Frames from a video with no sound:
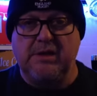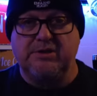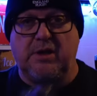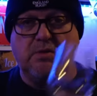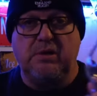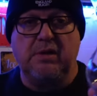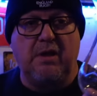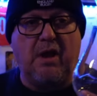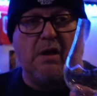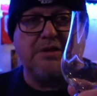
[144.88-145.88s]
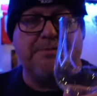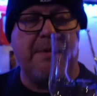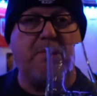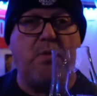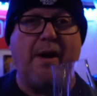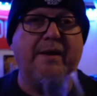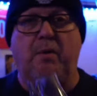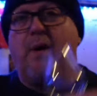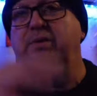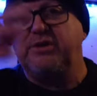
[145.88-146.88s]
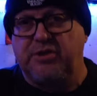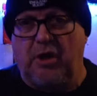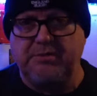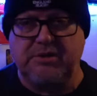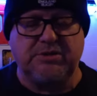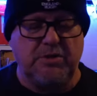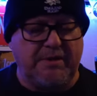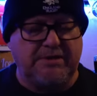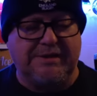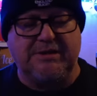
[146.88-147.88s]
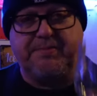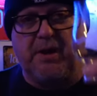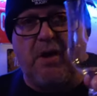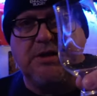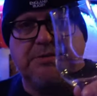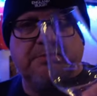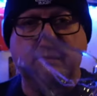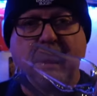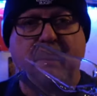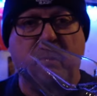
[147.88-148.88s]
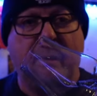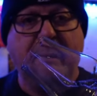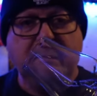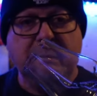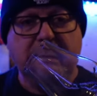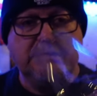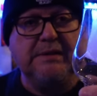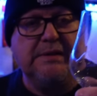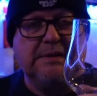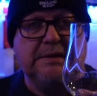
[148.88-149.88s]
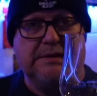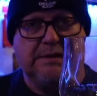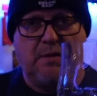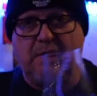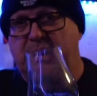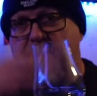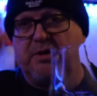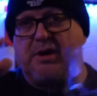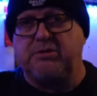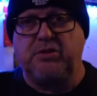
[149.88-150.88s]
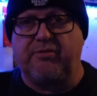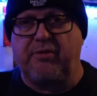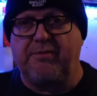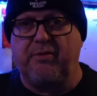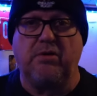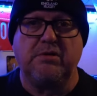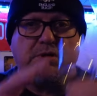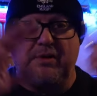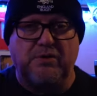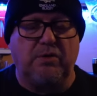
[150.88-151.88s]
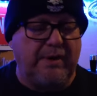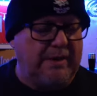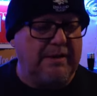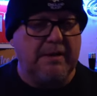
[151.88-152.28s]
So item number one, I won't list the items, it's a two minute list, but item number one, I won't, I'm not going to go two, three, four, so ignore that.